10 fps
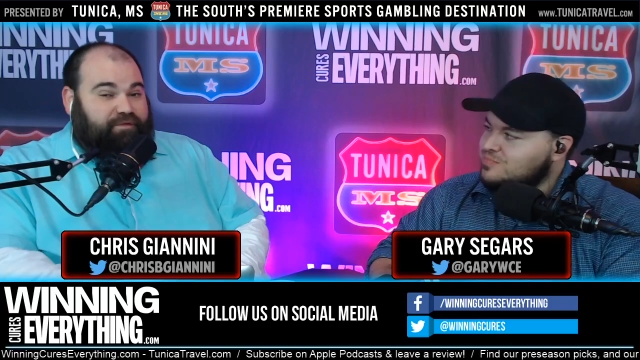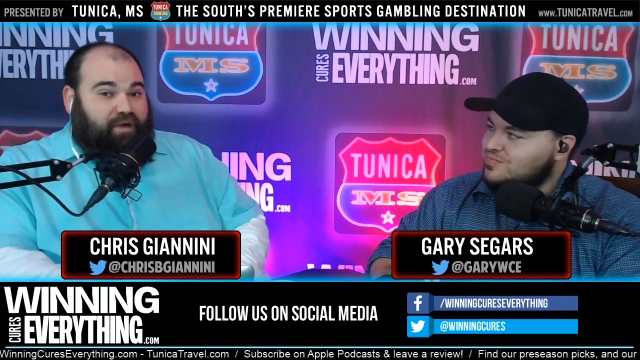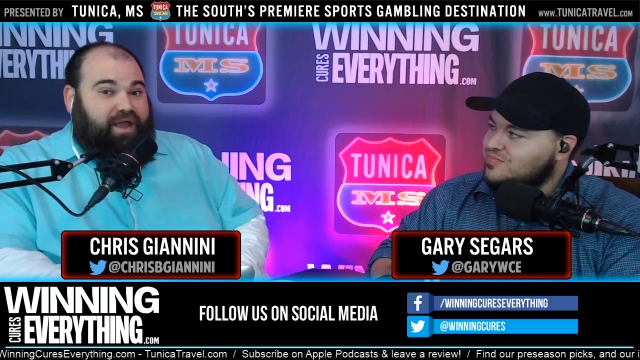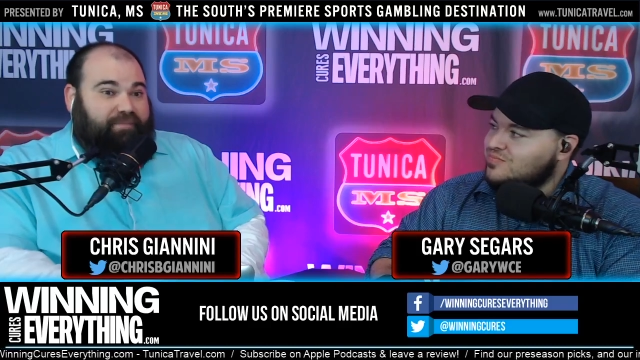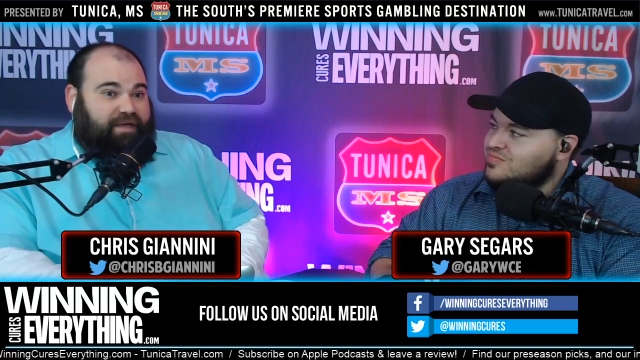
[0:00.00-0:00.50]

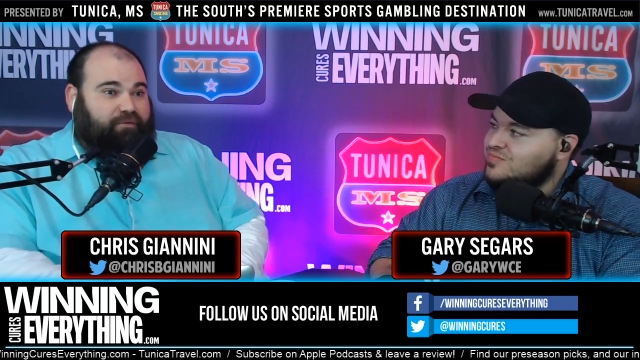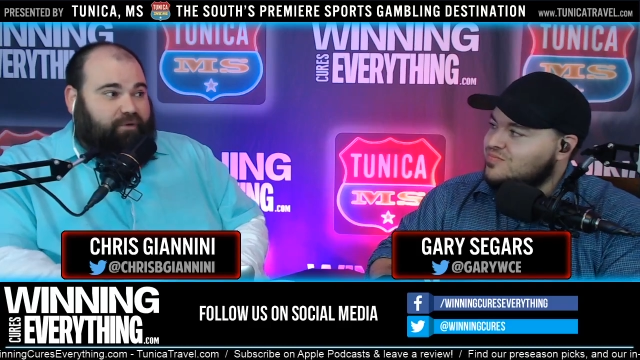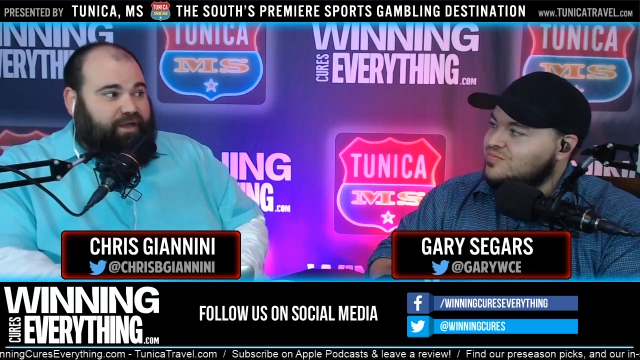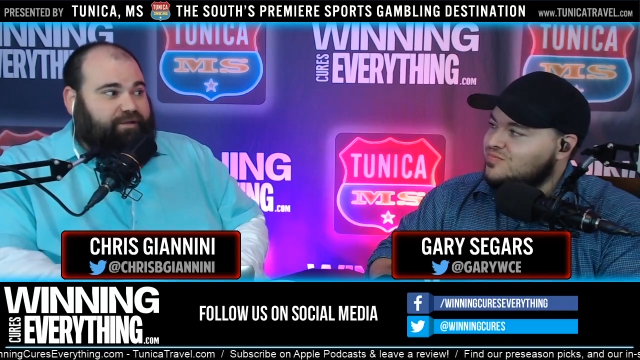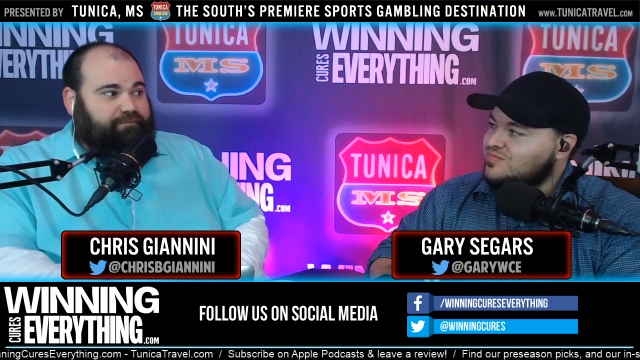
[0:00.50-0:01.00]
Speaker 1: right, by the
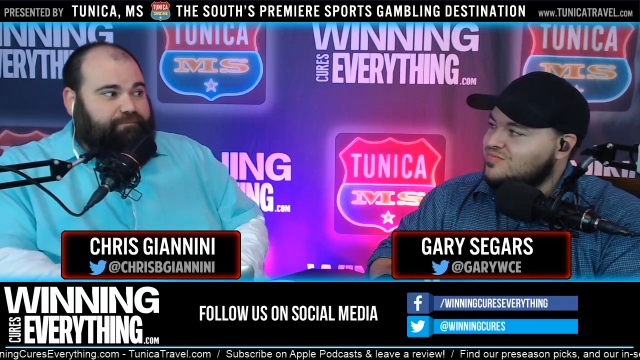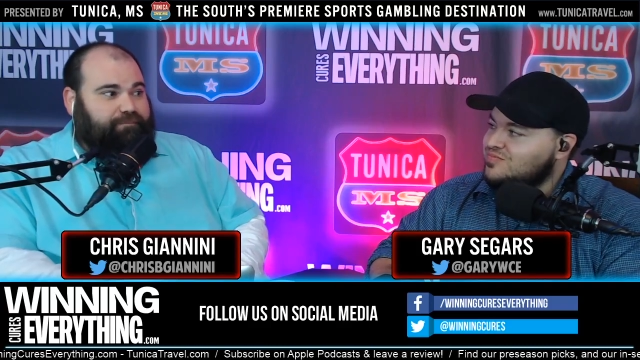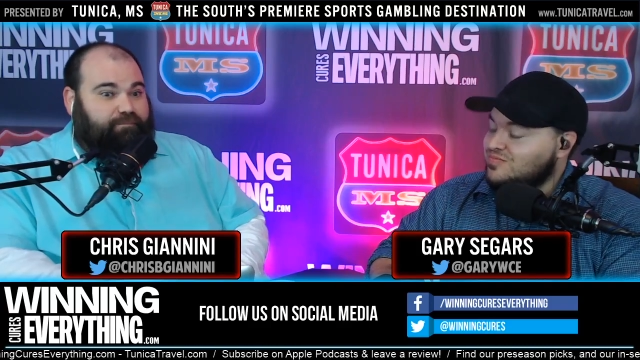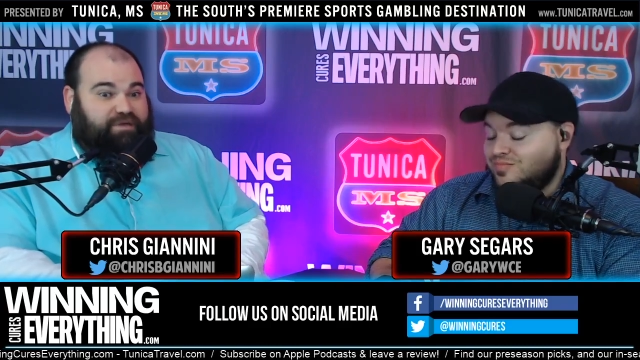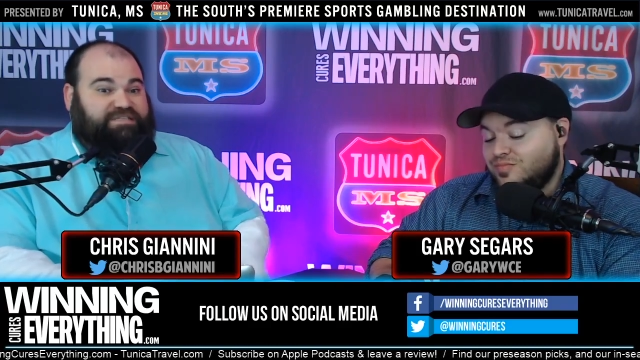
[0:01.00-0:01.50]
way,
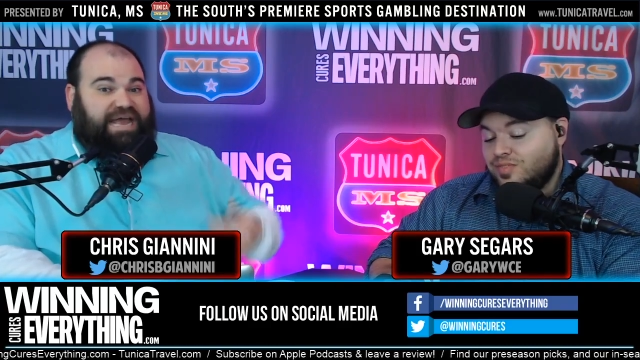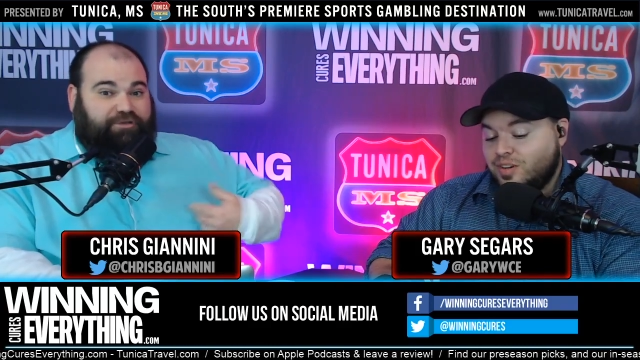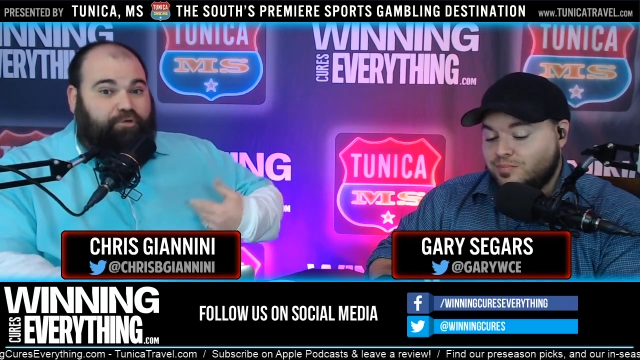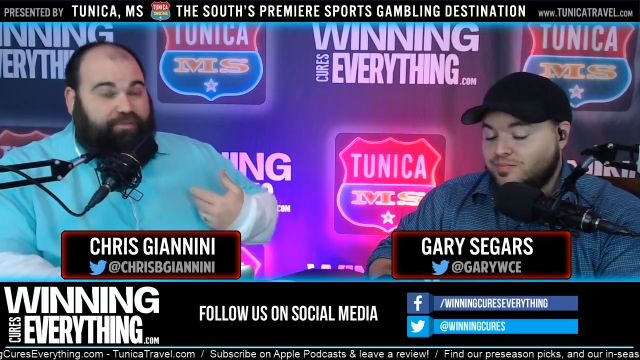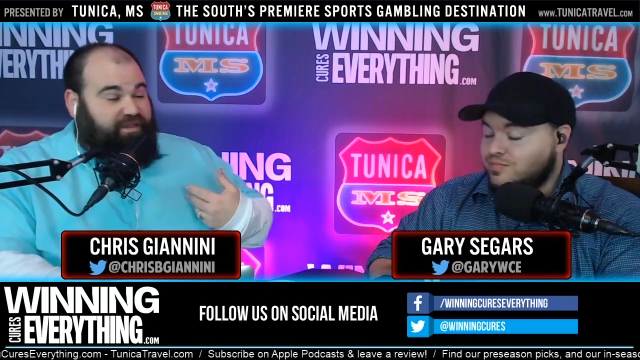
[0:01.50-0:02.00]
because I
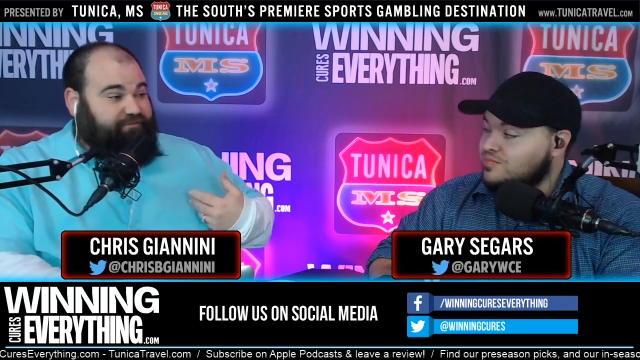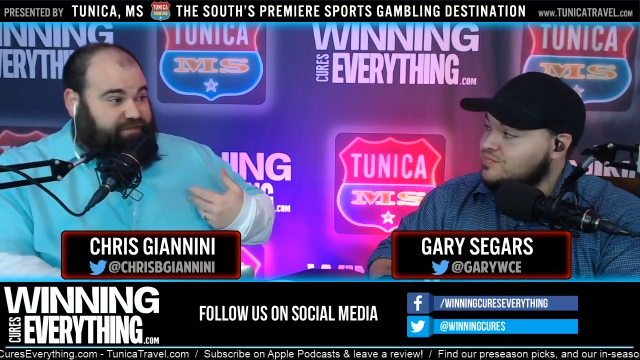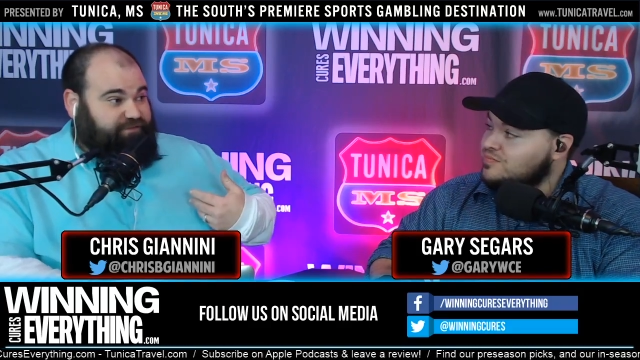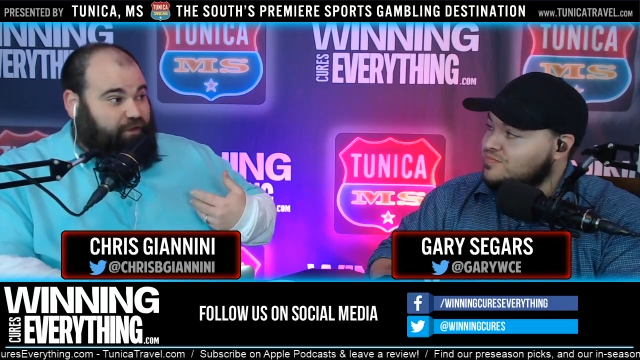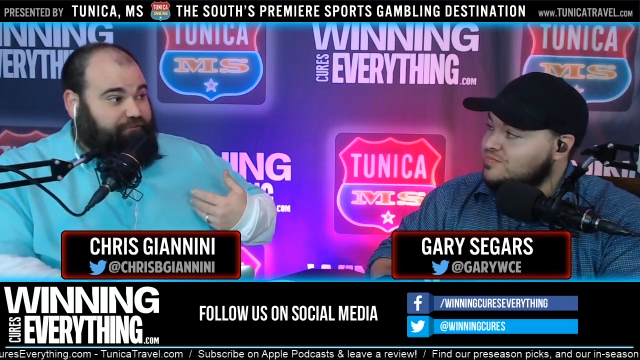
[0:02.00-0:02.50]
do believe in
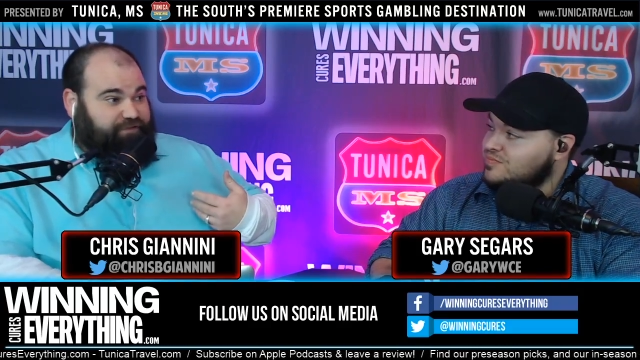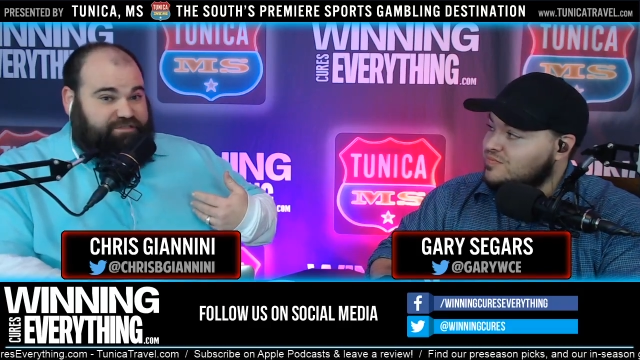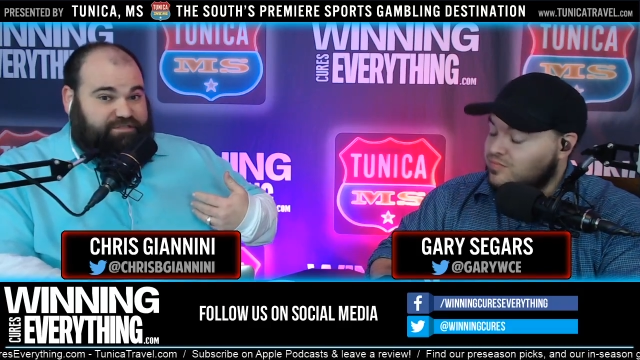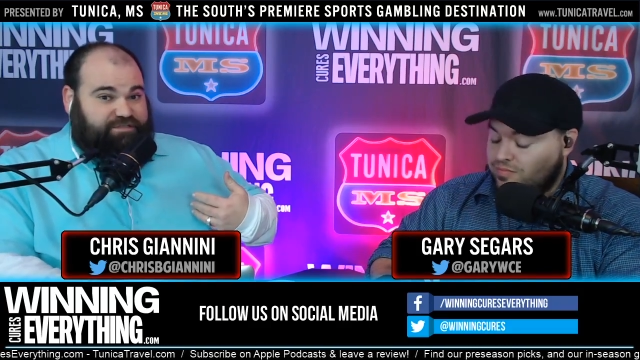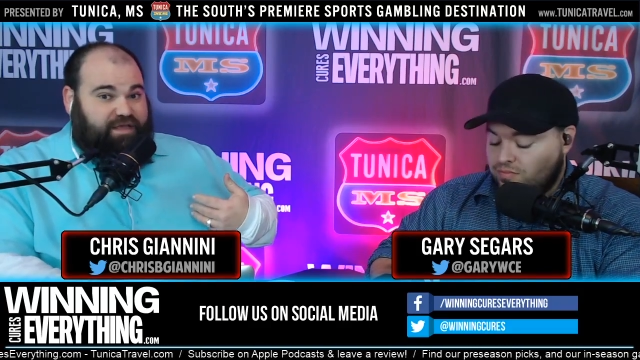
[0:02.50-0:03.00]
these
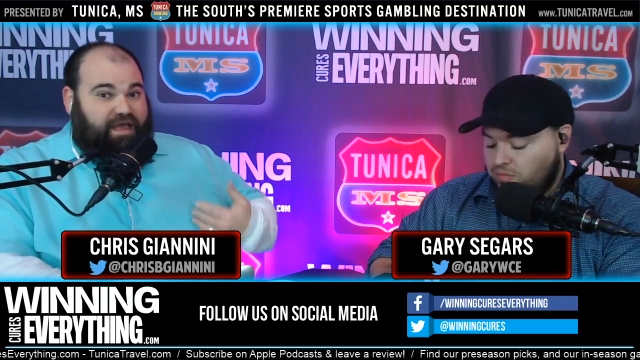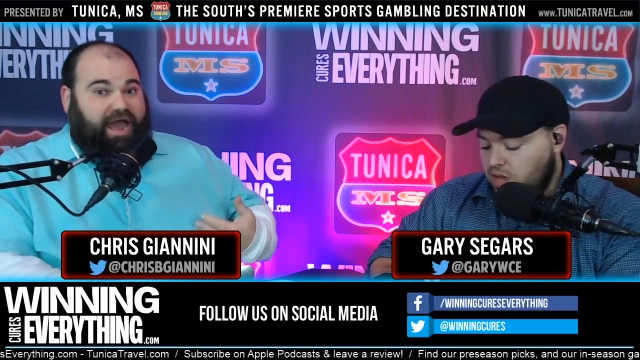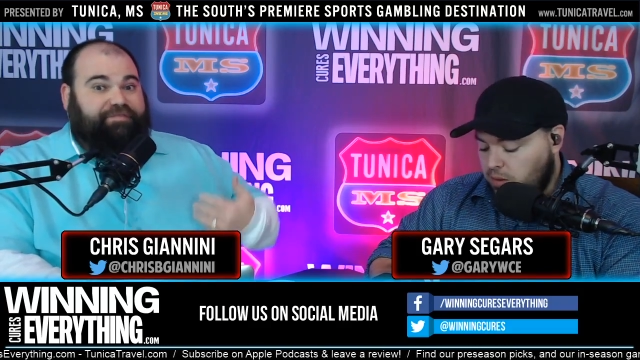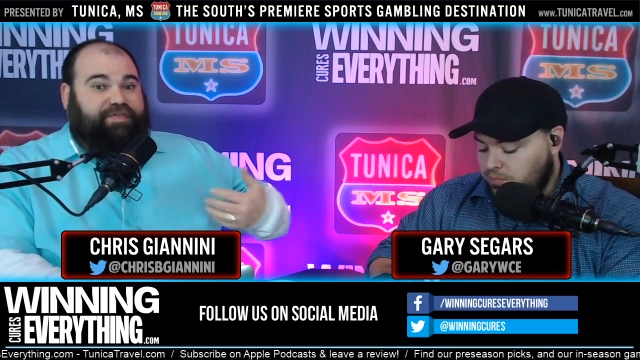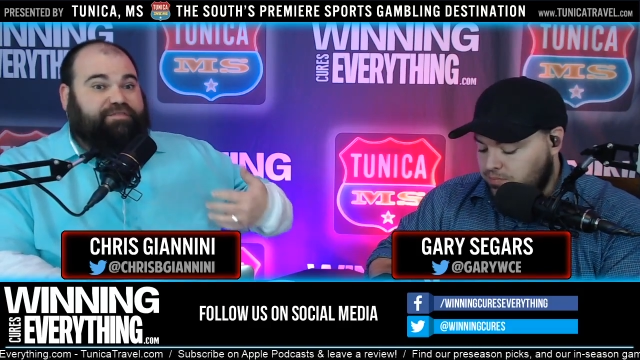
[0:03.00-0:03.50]
offenses. Yeah. I
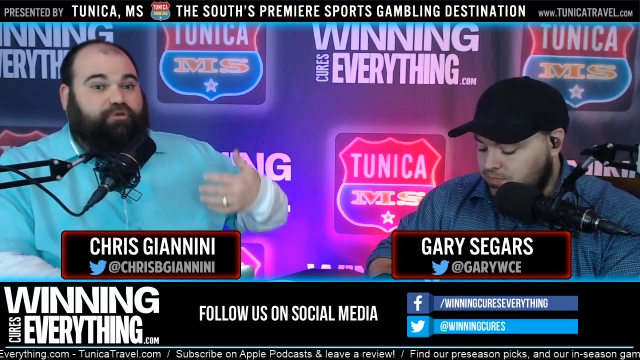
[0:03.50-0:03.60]
think they're